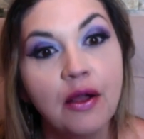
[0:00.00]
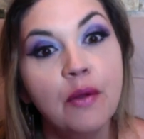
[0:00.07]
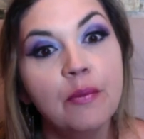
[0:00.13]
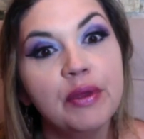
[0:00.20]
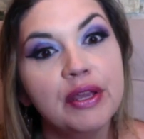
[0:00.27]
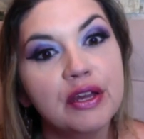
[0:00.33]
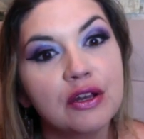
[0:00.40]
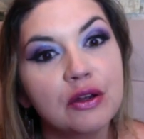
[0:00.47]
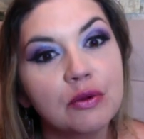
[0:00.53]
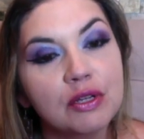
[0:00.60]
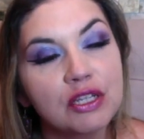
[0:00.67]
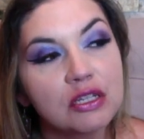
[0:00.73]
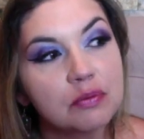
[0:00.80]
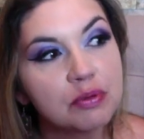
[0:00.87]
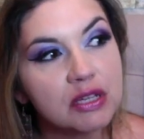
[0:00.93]
beginner
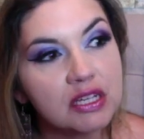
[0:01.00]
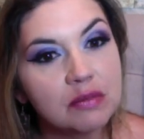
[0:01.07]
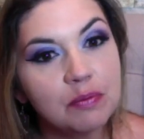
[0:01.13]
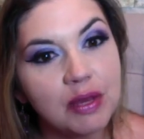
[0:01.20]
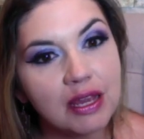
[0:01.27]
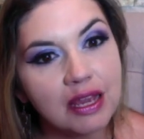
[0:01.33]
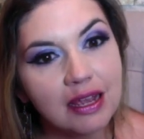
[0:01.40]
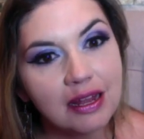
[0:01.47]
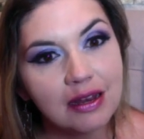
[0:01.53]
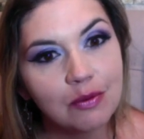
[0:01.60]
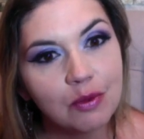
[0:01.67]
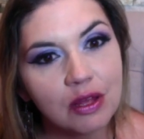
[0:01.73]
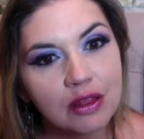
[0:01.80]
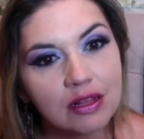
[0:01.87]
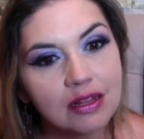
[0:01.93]
witches, please begin
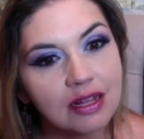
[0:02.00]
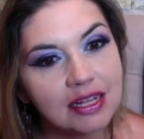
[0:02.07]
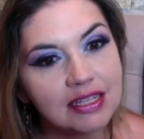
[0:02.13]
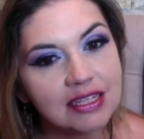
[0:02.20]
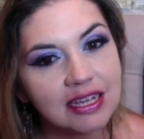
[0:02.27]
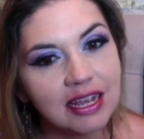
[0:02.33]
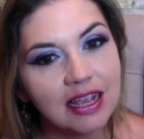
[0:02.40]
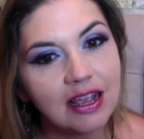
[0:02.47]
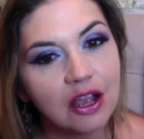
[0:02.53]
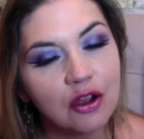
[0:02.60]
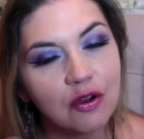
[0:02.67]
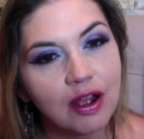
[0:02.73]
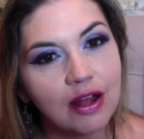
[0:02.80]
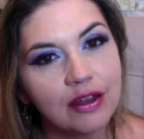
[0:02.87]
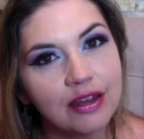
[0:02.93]
with cleansing,
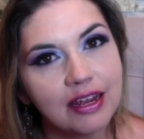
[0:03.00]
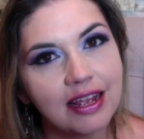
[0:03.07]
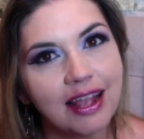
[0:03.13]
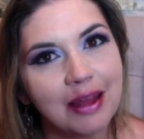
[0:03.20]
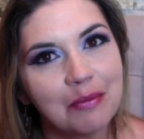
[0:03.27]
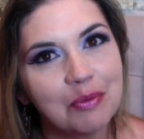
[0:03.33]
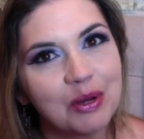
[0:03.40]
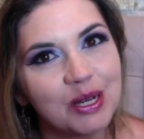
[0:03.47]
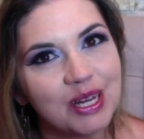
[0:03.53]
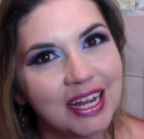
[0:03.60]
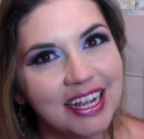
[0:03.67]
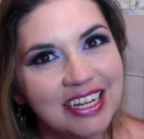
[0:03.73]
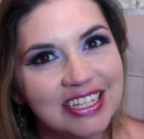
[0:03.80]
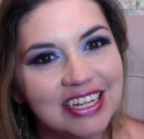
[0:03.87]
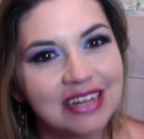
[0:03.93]
grounding, and
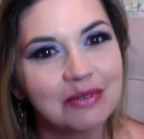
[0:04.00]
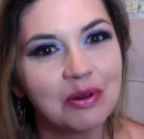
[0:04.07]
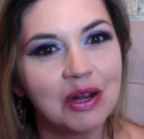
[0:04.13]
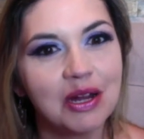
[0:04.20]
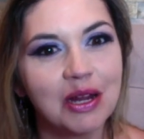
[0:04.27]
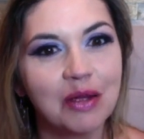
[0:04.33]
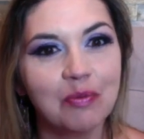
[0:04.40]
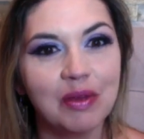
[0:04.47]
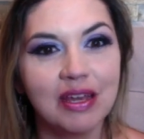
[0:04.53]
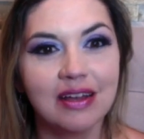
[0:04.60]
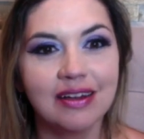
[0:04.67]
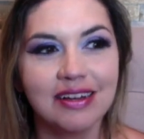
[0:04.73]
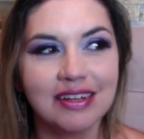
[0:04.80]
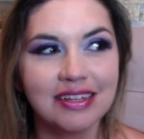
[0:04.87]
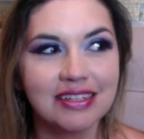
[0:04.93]
protection work,
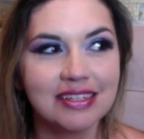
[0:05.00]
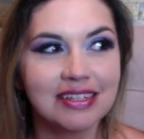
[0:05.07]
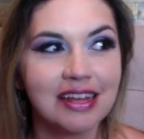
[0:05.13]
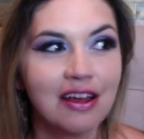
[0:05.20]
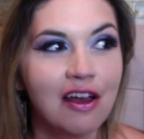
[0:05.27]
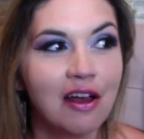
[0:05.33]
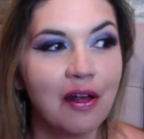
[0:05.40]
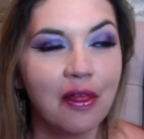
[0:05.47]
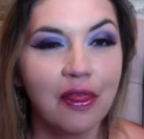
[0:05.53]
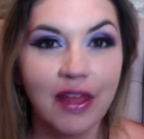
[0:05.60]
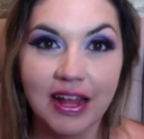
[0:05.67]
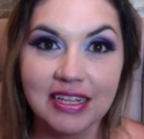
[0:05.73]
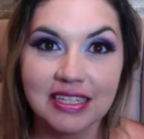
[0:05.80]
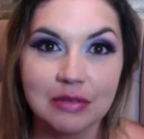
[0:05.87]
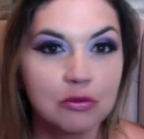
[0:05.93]
because
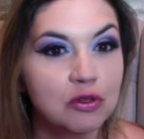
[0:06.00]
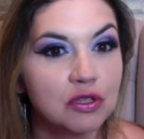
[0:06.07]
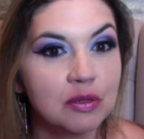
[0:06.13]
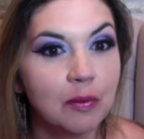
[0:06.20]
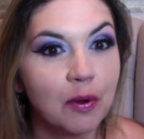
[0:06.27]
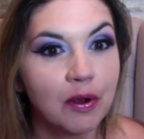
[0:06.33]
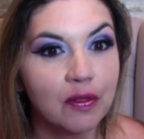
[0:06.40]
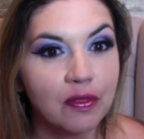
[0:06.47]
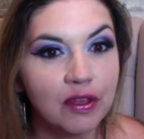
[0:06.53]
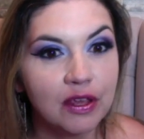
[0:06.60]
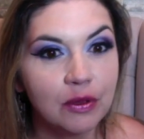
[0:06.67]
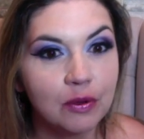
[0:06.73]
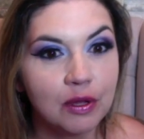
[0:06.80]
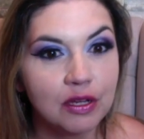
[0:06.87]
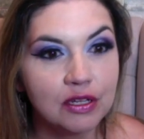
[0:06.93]
that's the most important thing
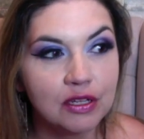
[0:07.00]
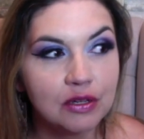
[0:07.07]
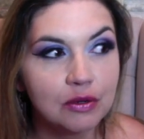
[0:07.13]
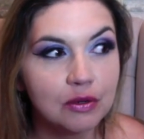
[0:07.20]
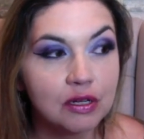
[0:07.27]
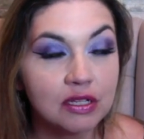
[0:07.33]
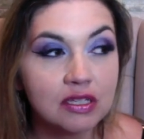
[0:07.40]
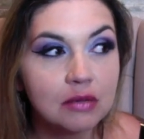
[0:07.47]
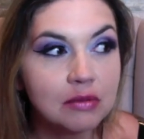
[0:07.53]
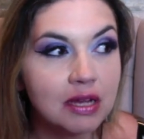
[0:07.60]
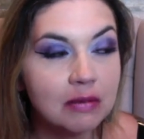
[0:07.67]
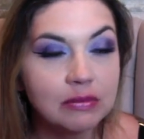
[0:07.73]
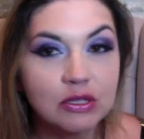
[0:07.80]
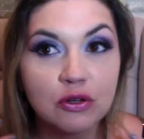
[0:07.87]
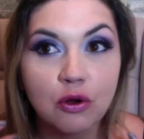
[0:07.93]
you can do. Because
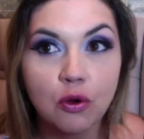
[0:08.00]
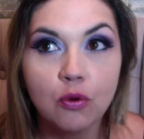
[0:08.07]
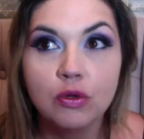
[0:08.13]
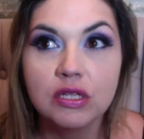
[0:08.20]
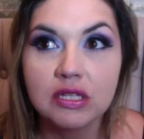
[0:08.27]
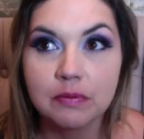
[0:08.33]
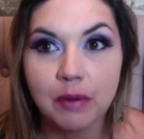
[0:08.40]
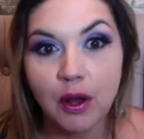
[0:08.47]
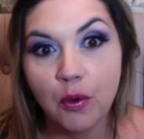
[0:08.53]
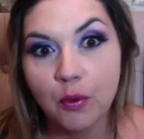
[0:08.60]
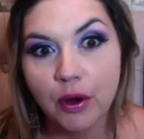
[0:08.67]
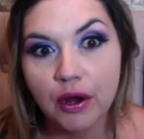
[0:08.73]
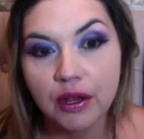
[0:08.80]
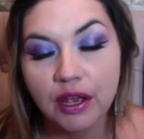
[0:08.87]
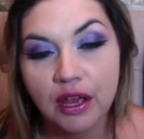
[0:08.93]
sometimes your own spell
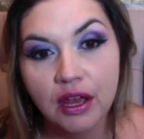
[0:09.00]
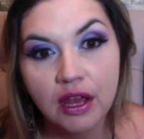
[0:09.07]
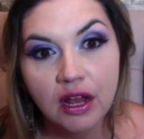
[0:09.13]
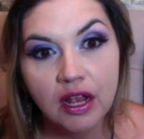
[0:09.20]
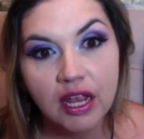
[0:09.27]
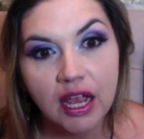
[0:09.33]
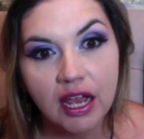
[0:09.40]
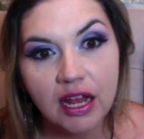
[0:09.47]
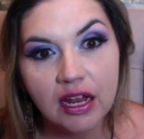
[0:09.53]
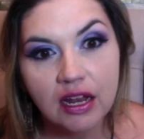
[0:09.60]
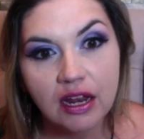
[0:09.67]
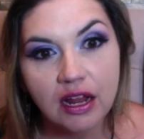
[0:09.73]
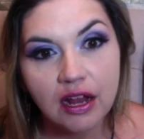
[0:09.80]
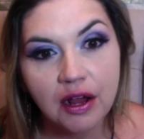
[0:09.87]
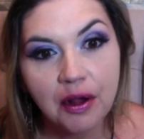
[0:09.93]
work
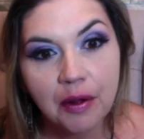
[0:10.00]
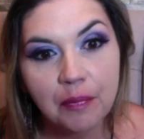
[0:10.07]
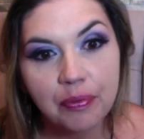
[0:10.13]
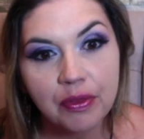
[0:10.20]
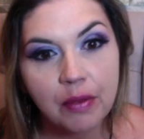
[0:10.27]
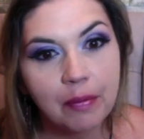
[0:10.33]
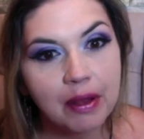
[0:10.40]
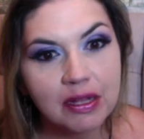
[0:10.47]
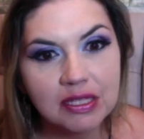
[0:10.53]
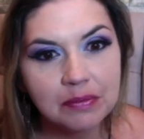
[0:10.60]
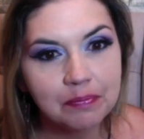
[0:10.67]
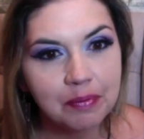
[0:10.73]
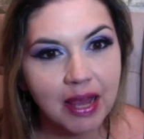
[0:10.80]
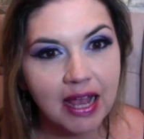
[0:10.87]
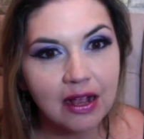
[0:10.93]
can bounce
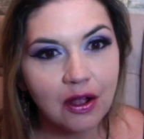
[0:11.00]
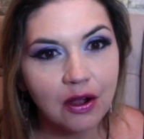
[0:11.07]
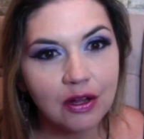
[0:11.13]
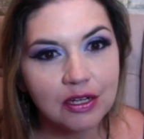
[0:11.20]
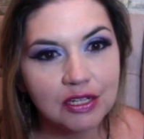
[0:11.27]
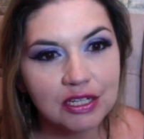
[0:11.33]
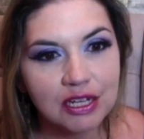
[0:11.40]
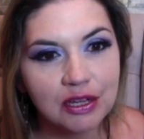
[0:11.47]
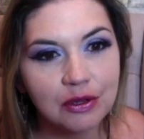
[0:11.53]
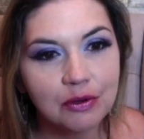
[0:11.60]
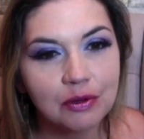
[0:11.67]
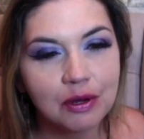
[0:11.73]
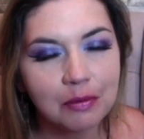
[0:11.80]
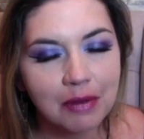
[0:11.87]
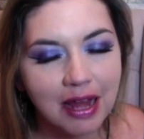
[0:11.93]
back onto you.
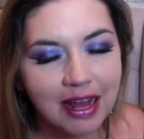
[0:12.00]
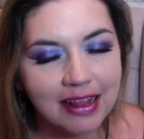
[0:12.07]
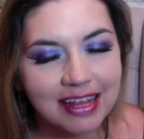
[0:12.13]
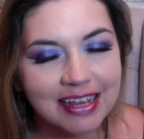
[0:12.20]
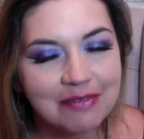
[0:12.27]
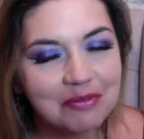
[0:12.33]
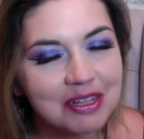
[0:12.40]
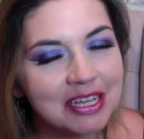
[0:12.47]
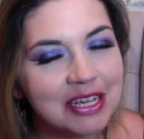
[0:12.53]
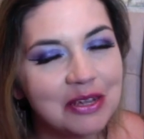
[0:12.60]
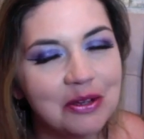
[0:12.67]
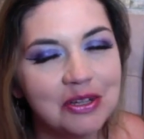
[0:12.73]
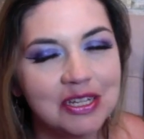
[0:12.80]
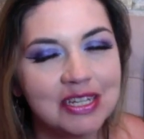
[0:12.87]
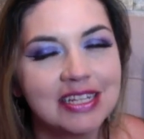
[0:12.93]
And I'm not really
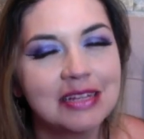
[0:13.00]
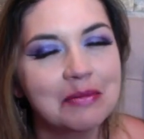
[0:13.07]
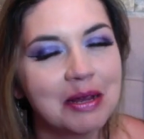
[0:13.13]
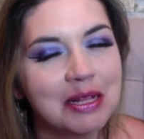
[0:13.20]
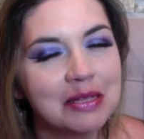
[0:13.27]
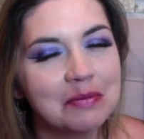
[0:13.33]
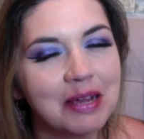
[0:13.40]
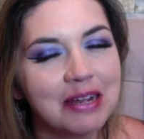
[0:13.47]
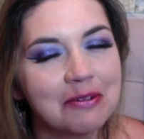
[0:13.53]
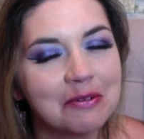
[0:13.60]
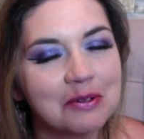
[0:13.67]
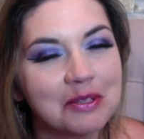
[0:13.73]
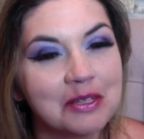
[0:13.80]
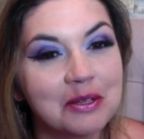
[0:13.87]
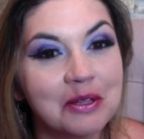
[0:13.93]
huge into the bounce back rule,
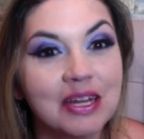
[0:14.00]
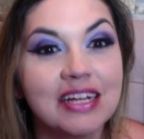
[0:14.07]
so